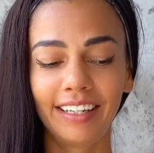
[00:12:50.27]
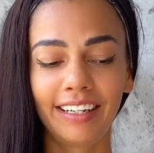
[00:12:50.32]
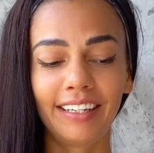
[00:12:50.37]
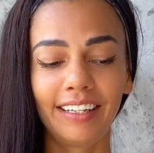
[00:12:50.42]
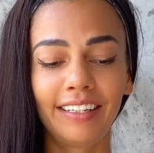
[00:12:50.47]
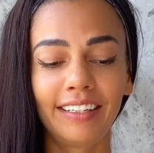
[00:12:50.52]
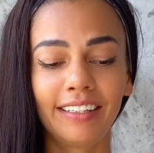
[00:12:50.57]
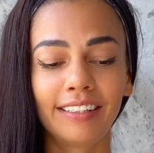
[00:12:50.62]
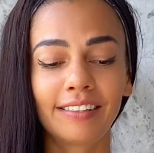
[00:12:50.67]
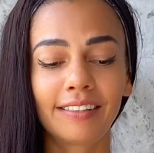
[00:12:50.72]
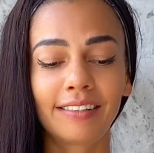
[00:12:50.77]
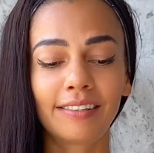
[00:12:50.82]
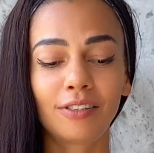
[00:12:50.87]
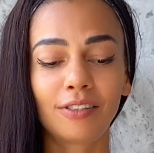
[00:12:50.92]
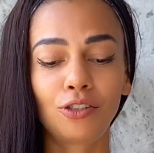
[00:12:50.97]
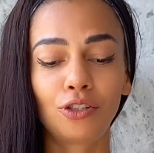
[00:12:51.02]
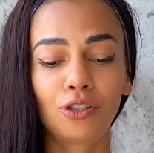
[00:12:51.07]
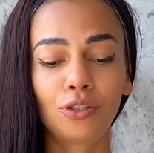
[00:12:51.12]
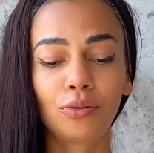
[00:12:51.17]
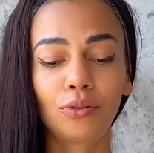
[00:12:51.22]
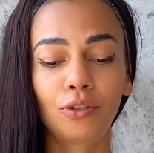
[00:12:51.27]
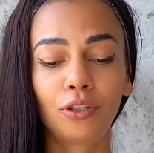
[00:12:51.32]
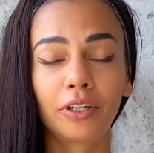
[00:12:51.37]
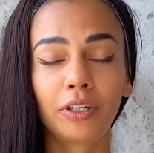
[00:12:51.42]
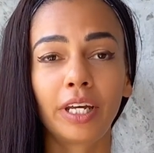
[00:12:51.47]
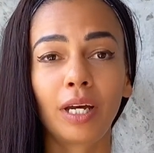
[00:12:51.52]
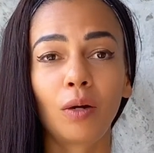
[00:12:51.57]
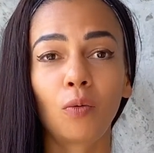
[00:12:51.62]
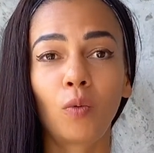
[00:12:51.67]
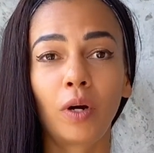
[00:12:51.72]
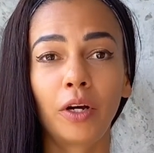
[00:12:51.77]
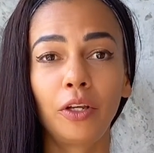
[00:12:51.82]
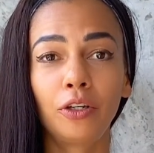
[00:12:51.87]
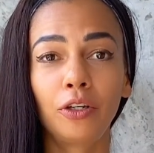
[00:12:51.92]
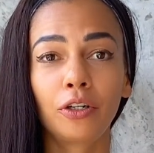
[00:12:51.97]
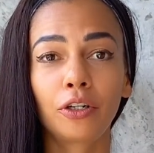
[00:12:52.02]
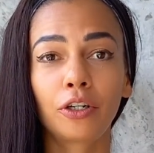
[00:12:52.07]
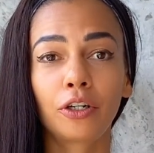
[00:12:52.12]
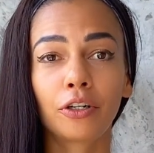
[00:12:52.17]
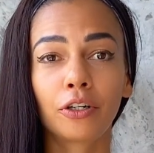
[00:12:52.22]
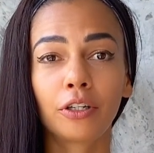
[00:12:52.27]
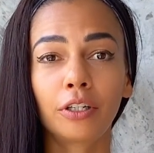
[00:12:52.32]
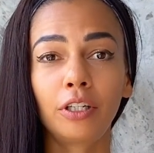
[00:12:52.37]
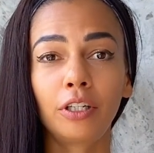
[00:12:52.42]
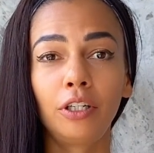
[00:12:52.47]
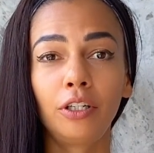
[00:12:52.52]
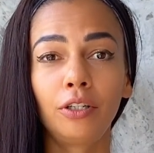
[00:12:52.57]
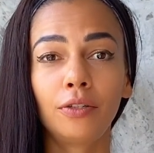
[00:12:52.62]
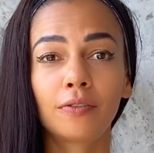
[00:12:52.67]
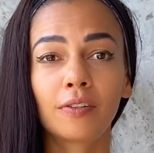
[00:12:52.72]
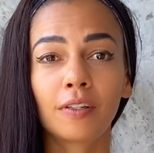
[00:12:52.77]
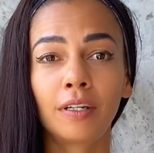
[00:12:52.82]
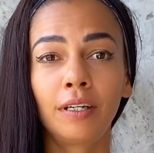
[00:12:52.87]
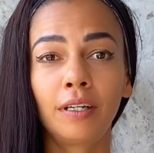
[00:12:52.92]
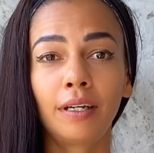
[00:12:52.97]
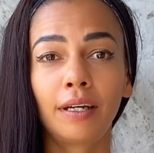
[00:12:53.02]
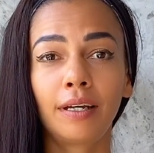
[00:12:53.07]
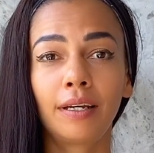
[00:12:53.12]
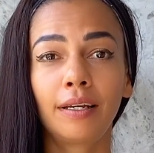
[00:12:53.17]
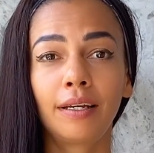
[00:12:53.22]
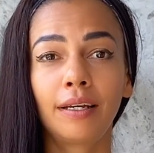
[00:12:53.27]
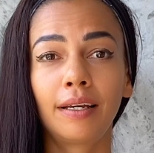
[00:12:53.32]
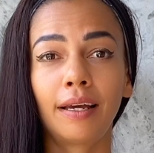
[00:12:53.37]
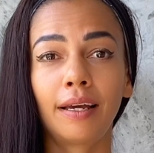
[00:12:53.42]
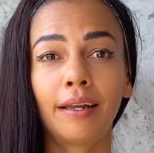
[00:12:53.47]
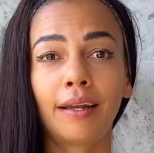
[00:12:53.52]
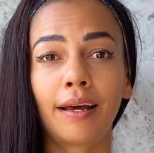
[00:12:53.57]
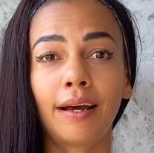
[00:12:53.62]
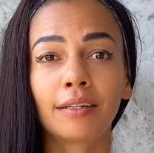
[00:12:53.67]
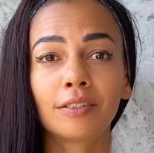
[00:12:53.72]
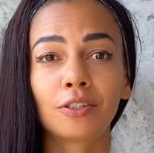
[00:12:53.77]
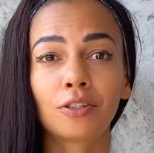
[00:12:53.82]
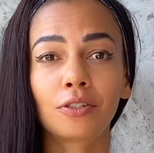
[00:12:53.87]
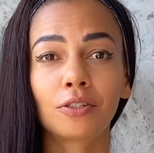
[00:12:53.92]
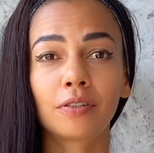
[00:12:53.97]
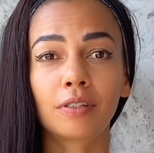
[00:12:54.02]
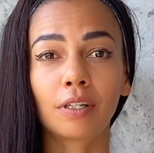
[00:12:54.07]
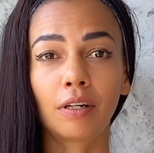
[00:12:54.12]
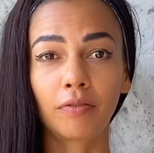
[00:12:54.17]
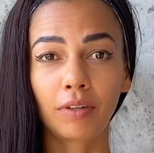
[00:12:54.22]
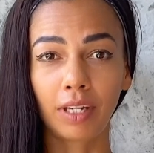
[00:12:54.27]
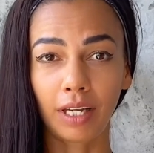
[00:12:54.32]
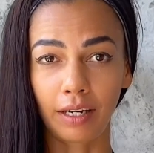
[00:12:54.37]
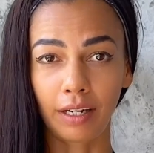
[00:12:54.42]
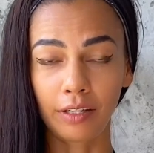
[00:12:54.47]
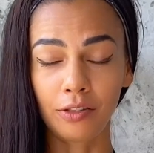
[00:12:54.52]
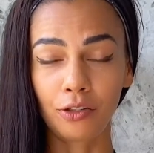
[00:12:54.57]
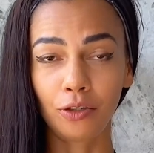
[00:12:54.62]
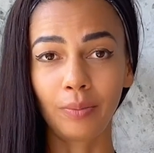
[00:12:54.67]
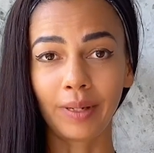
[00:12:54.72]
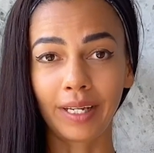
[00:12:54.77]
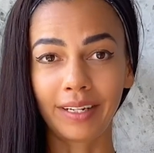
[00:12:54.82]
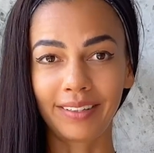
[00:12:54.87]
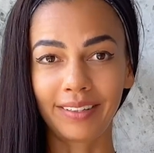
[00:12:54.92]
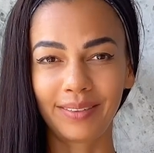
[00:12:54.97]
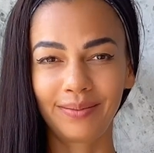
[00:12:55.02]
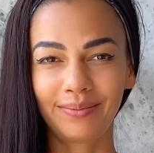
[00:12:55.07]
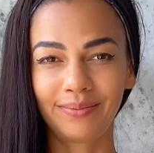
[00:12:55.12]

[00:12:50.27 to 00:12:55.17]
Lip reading: is to look at what you're currently using and ask yourself, can I do better?